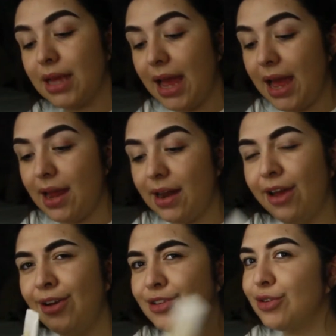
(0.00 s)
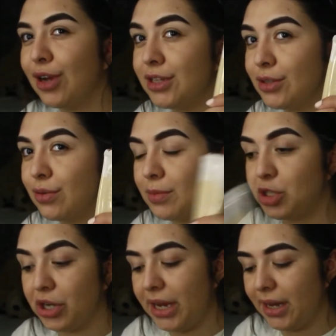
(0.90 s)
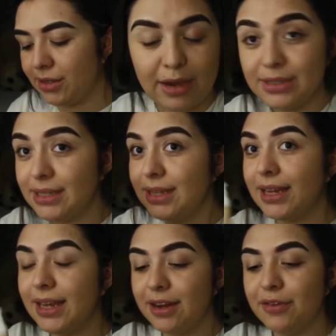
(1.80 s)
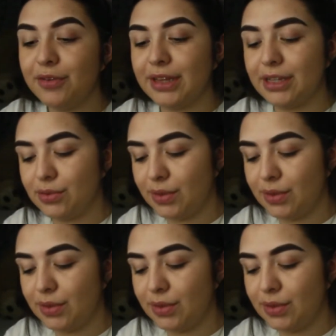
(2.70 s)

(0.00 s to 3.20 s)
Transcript: and I also got this from a trade. I wasn't lucky enough with this